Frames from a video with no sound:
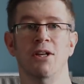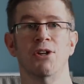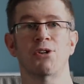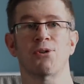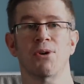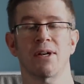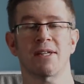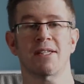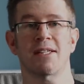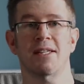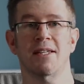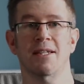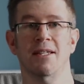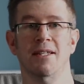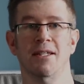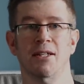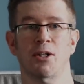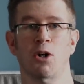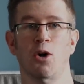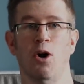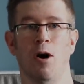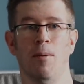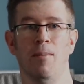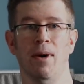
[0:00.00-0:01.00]
interested in
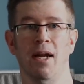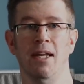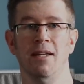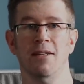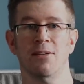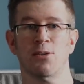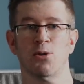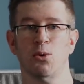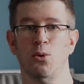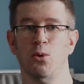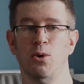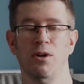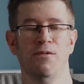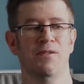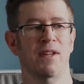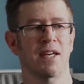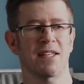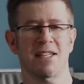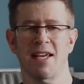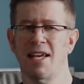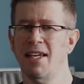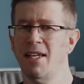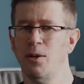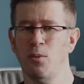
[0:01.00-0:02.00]
the comments or if
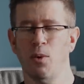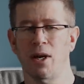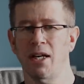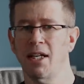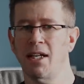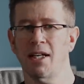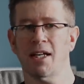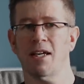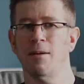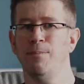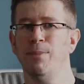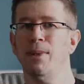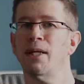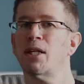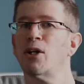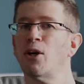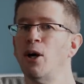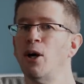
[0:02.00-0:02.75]
there's any way it can be